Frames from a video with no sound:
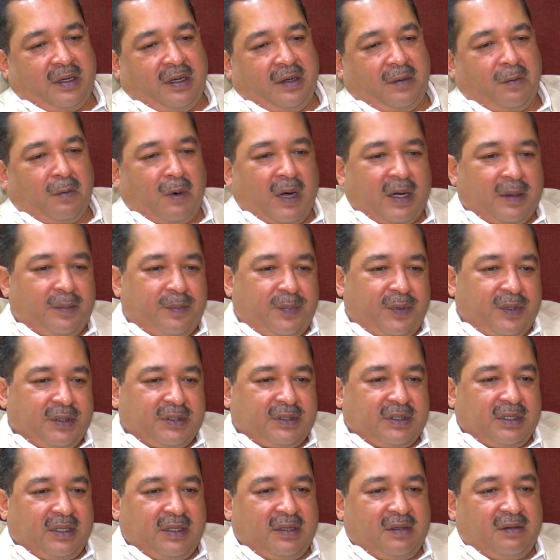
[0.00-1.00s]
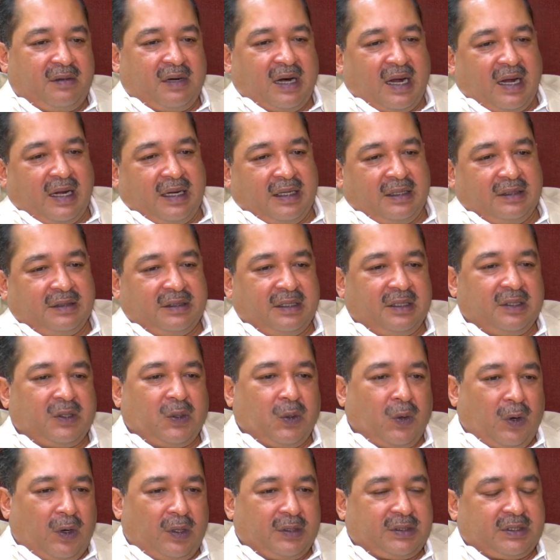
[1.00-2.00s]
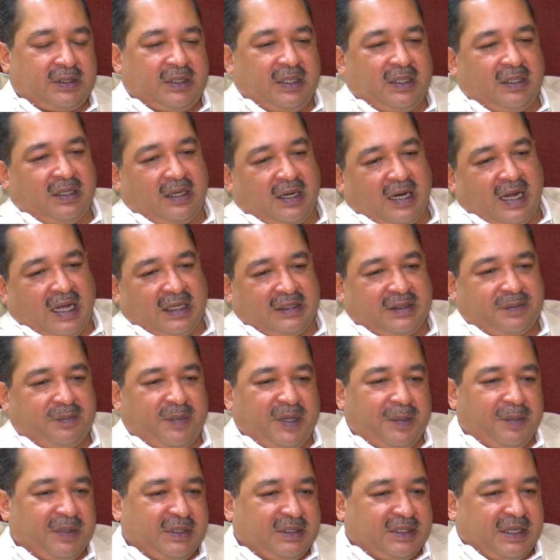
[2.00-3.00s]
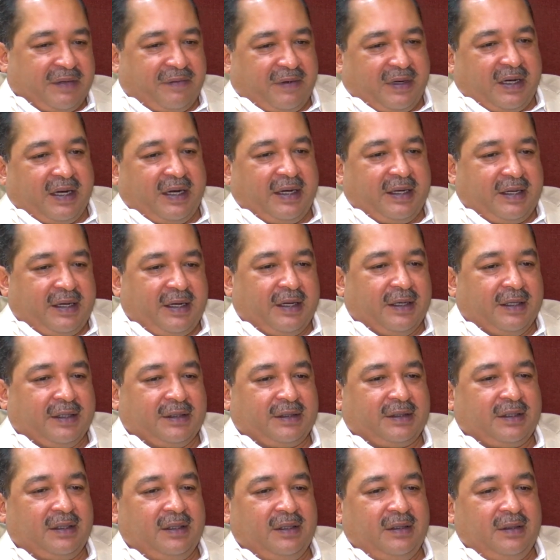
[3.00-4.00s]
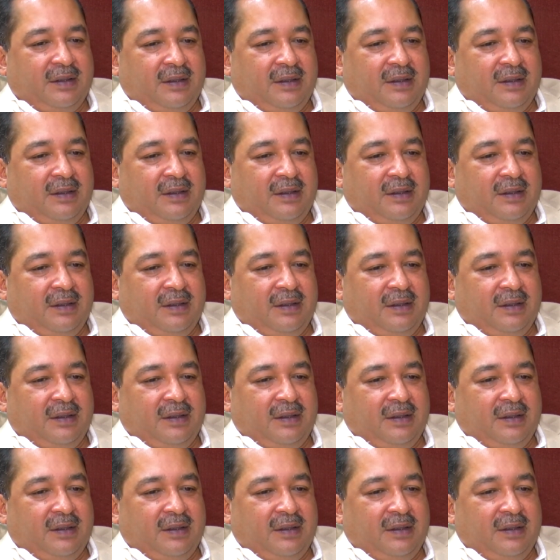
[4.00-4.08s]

21% rise in cost in the last maybe 7, 8 years,